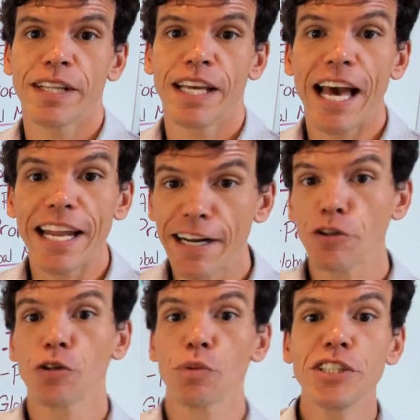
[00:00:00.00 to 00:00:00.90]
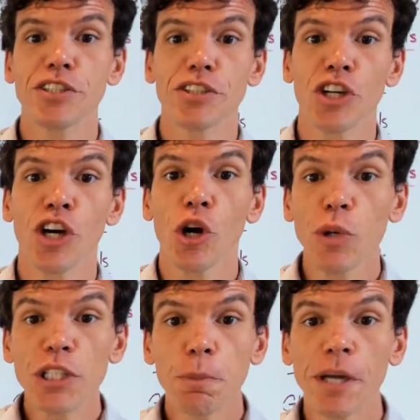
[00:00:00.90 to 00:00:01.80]
And at Elder Research, we
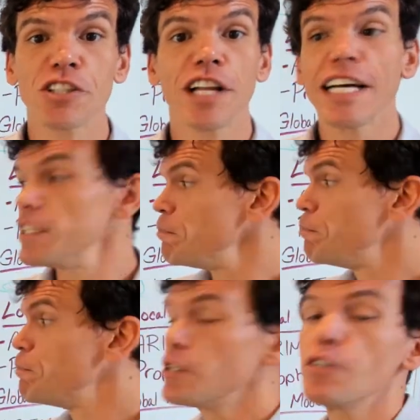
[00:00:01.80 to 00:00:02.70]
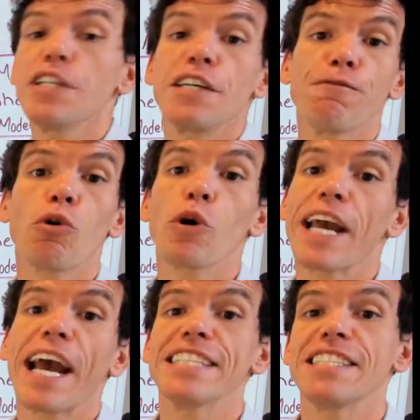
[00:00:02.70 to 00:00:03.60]
specialize in building
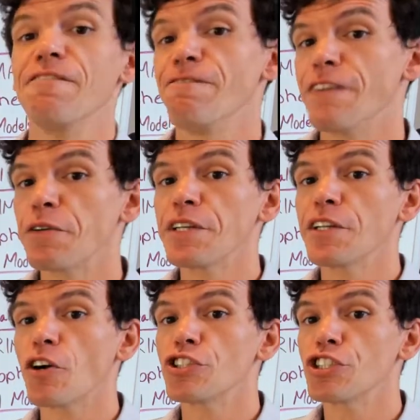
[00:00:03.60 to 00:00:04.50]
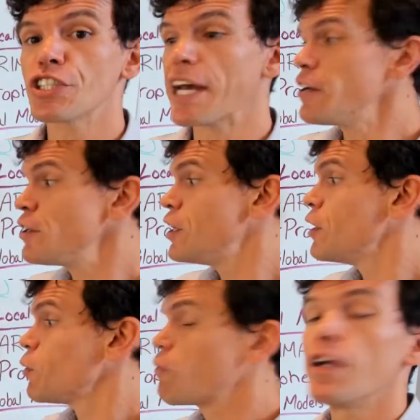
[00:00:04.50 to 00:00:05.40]
forecasts at very large scale
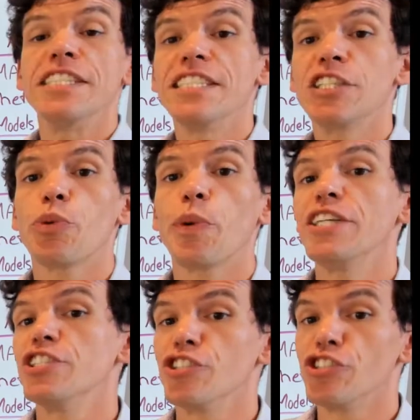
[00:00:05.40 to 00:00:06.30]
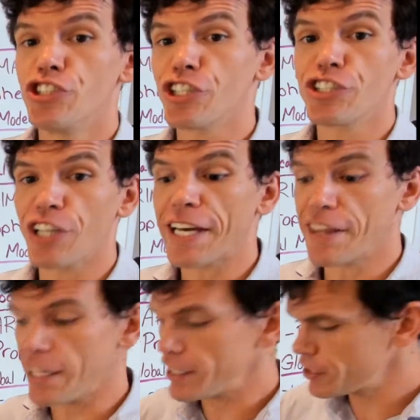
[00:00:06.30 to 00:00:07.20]
in situations just like
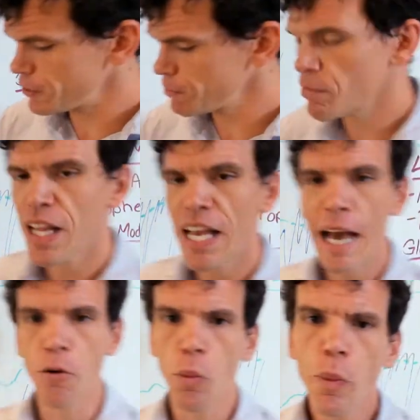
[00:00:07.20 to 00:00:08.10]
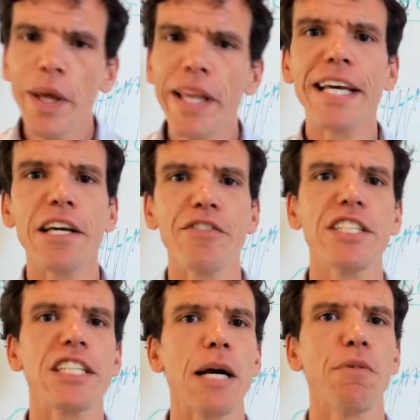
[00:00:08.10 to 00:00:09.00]
this. And when we think of
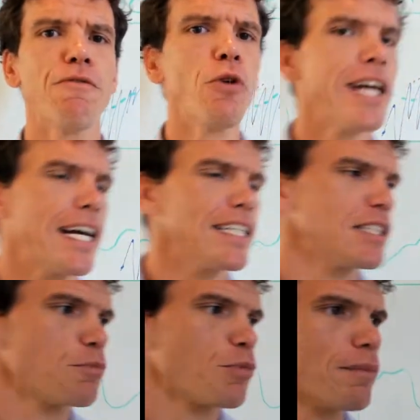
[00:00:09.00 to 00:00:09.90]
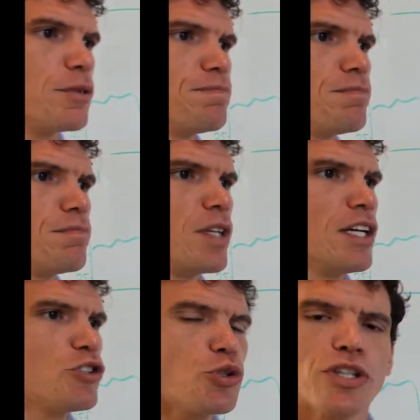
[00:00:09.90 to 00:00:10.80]
this type of forecasting problem,
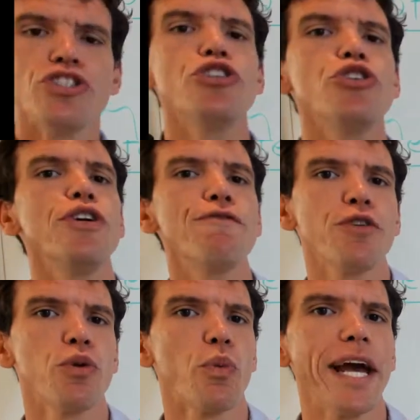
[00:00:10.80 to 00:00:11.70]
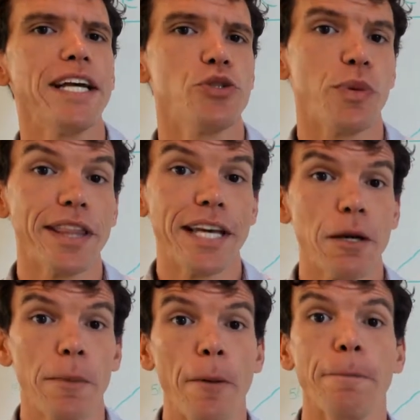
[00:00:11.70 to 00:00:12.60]
sort of two different ways we think
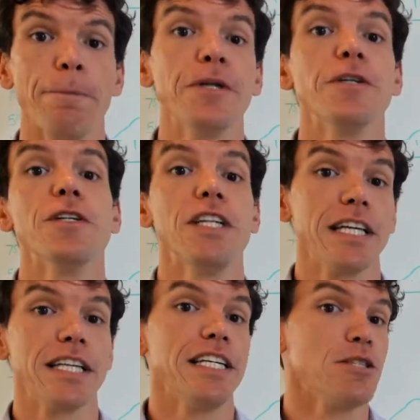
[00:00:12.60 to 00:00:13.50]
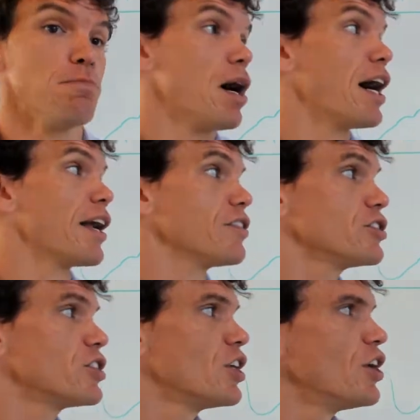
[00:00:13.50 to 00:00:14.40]
about building these
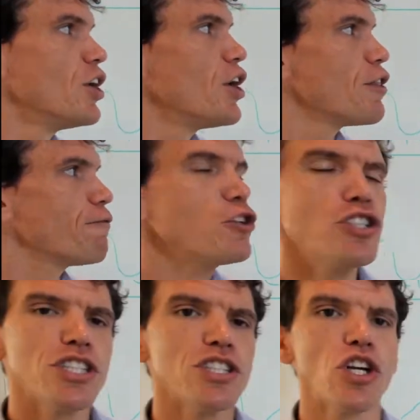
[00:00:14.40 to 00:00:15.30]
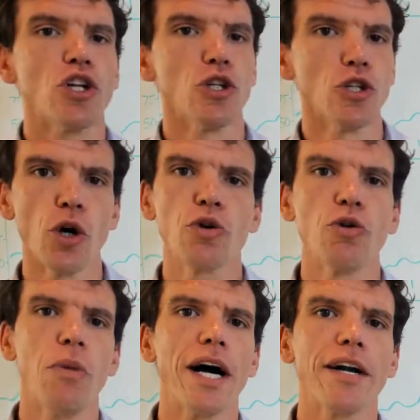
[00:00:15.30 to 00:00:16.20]
models. First is local
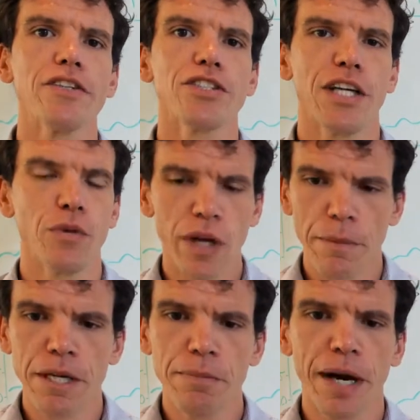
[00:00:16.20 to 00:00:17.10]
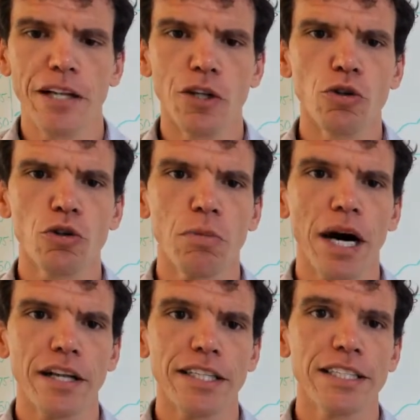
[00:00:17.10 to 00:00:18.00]
models. And what I mean by a local
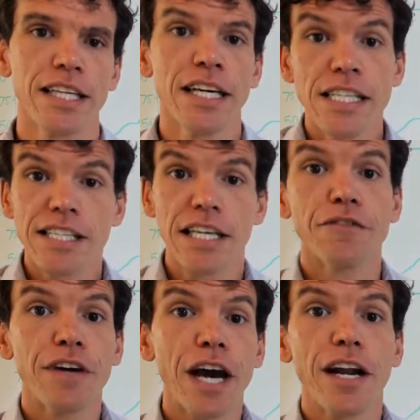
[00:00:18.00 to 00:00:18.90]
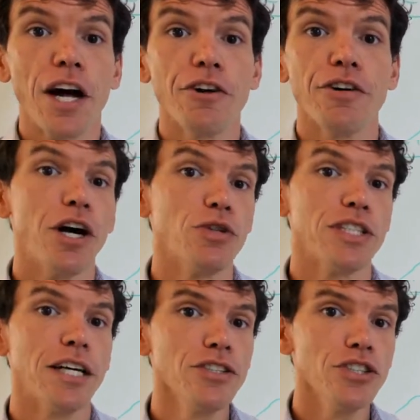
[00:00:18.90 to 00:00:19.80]
model is, say you've got 100
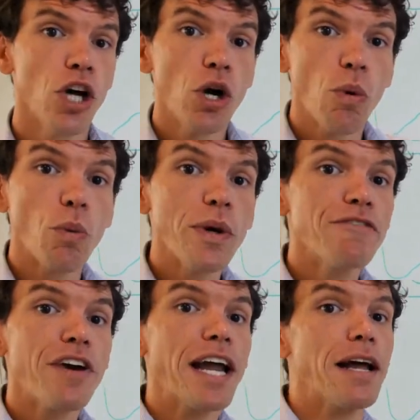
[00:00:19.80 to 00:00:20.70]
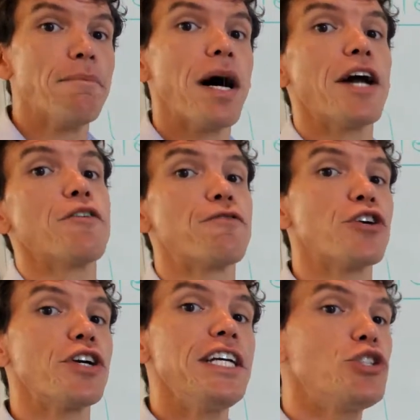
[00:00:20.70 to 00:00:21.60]
hotels. Well, we've got a model
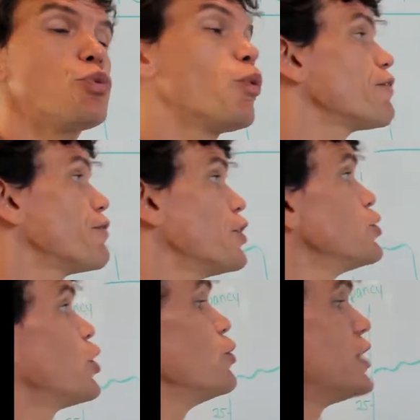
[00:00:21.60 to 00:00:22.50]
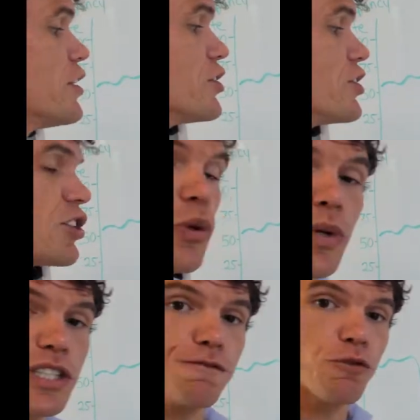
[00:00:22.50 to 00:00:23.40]
for each one of those hotels that's
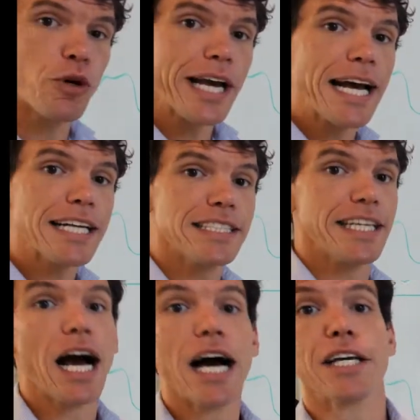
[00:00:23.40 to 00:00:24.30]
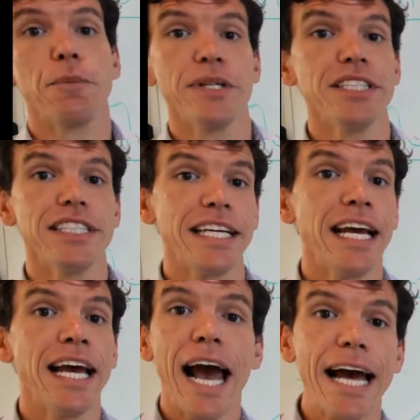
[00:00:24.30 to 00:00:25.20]
going to forecast the occupancy
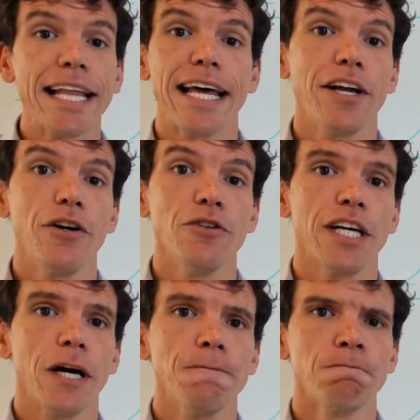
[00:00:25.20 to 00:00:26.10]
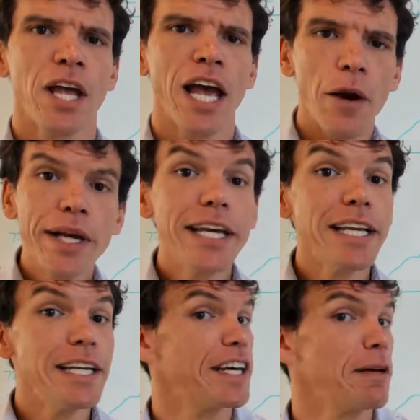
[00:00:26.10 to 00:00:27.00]
at that hotel. And we can
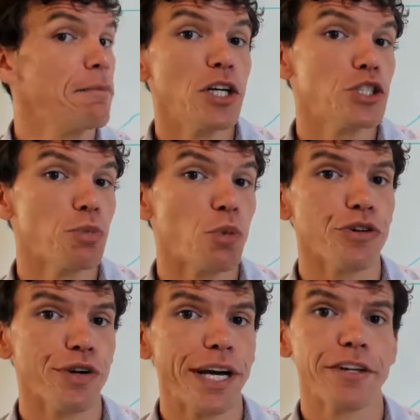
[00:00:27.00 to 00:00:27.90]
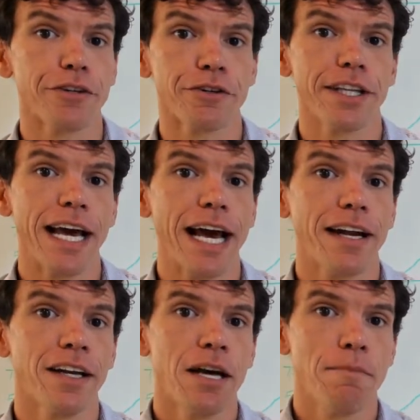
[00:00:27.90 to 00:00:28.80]
even get much more granular than that.
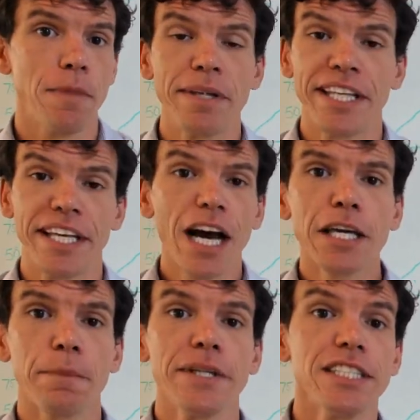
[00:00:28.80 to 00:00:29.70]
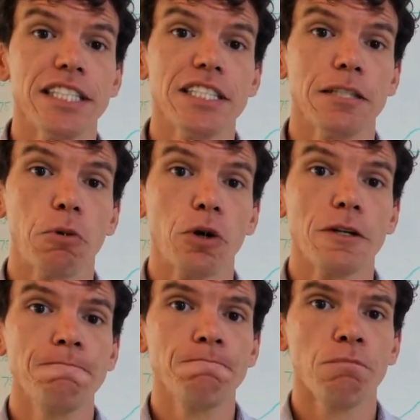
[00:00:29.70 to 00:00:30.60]
Maybe the occupancy is
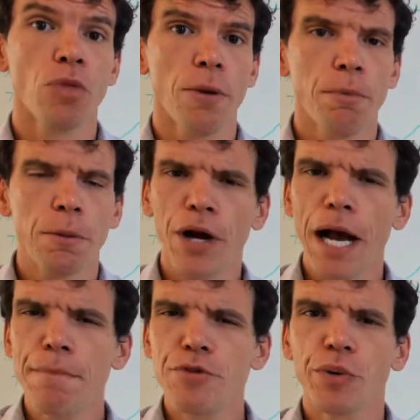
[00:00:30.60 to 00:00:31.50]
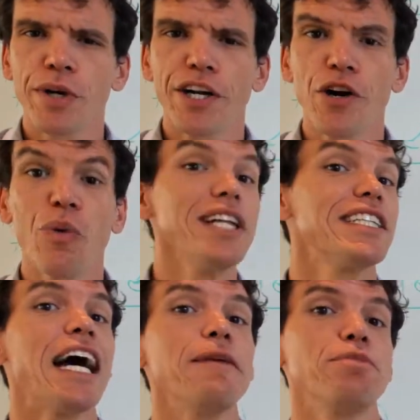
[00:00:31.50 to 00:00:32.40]
important, but perhaps you want to know what
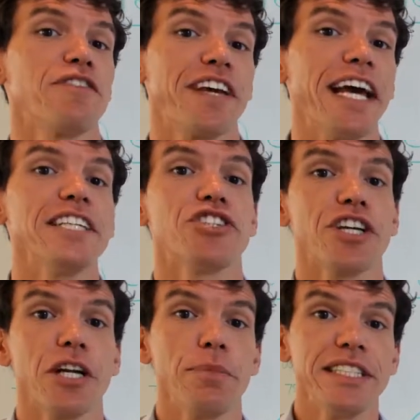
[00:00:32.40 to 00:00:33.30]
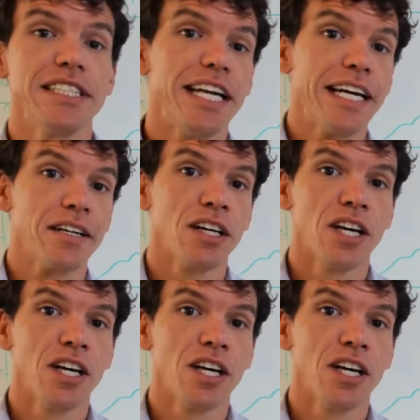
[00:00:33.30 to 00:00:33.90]
types of guests are going to be staying.